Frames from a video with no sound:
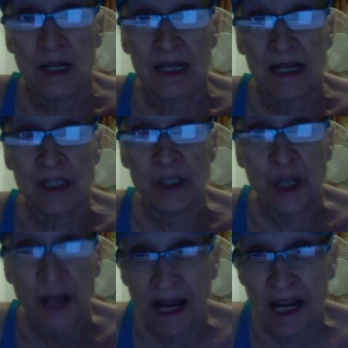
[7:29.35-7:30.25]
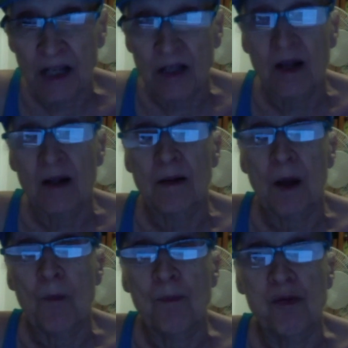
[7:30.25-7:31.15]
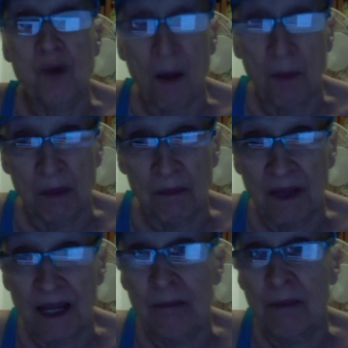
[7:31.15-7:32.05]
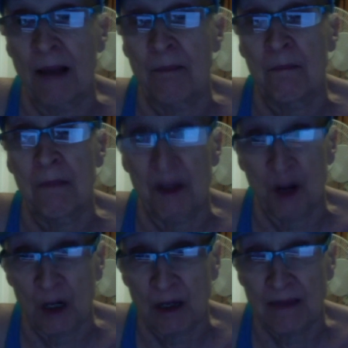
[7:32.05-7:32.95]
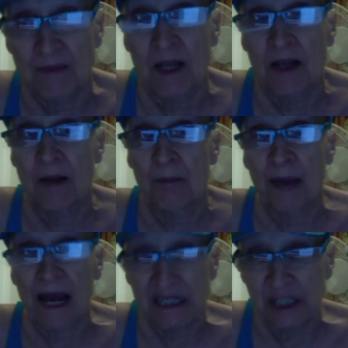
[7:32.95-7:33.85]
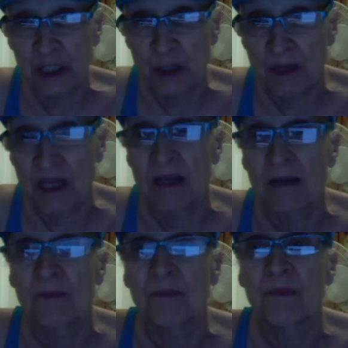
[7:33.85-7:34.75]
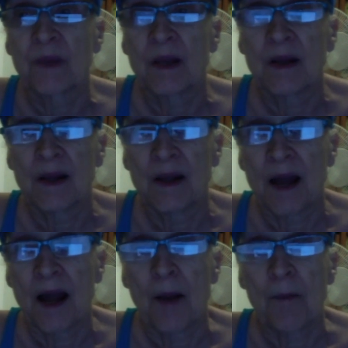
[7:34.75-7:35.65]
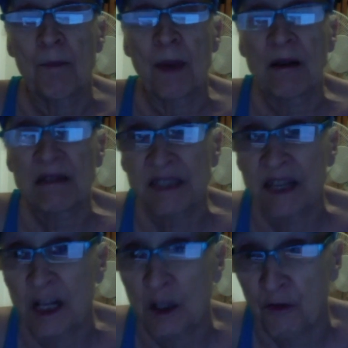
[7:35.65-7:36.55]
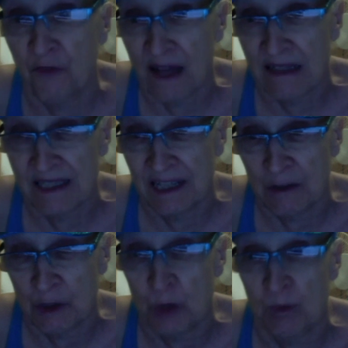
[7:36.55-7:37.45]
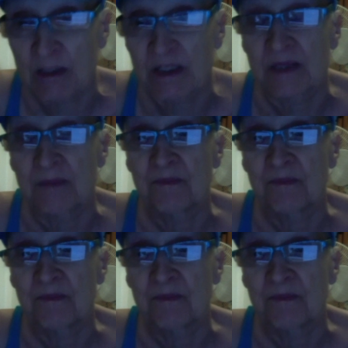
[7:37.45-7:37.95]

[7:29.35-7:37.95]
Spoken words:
a genetic problem in my mother passed to me parasitical fat cell tumors.